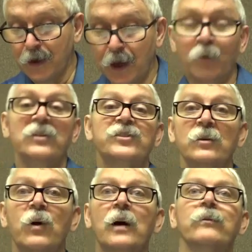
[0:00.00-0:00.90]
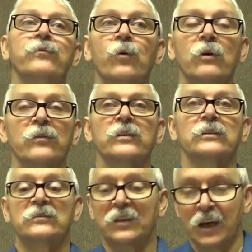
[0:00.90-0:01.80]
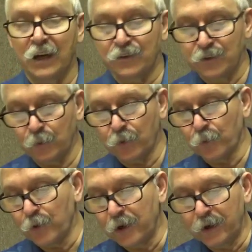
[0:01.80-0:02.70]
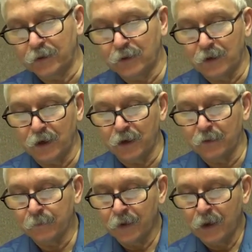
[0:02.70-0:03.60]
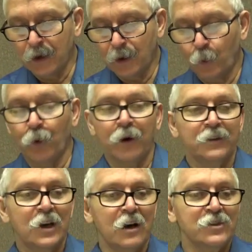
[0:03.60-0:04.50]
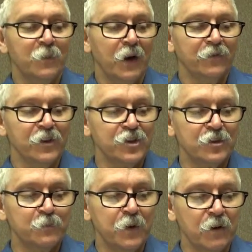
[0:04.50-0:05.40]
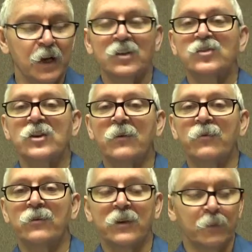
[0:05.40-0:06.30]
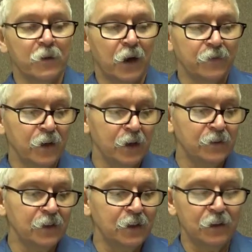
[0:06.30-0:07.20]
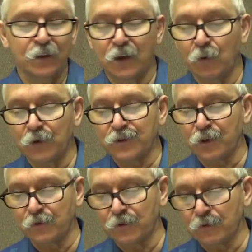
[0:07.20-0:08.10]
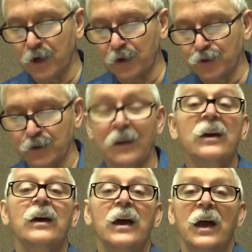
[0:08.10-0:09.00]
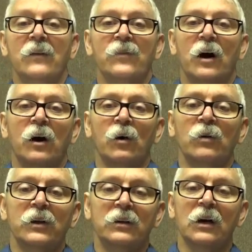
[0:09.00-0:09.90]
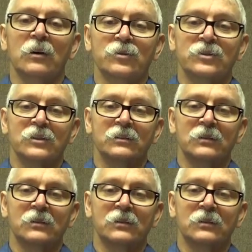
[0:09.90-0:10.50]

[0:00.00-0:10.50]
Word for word: And we see right before the text that we're reading today, where it talks about the Spirit suffered them not. They intended to go in a certain direction, and the Holy Ghost